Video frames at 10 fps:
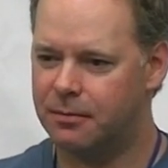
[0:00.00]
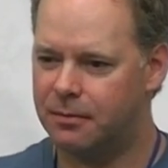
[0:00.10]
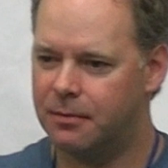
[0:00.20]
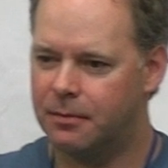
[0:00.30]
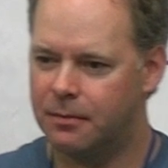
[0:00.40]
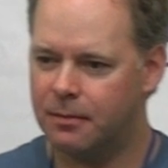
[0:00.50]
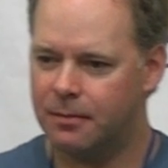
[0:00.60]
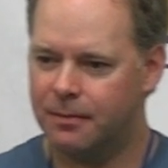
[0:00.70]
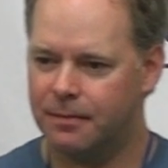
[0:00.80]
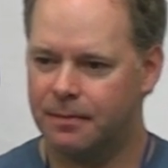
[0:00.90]

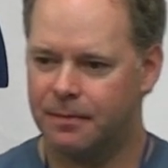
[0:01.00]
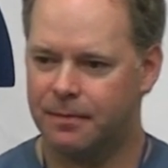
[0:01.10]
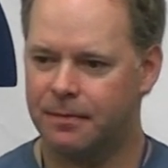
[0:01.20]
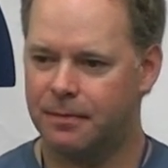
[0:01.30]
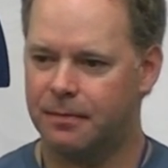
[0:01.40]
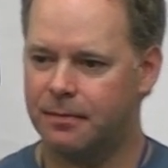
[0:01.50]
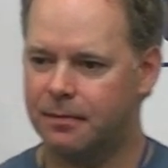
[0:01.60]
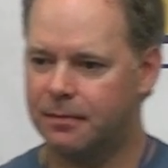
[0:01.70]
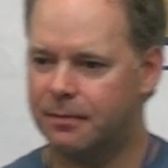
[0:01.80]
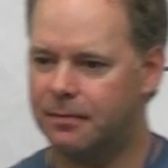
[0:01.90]

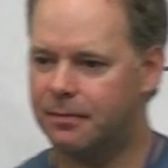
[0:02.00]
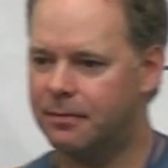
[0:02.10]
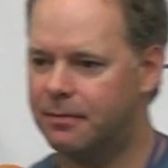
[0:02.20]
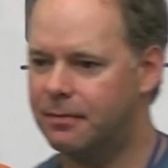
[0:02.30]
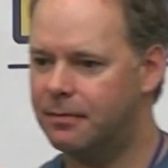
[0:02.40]
No one is speaking in this clip.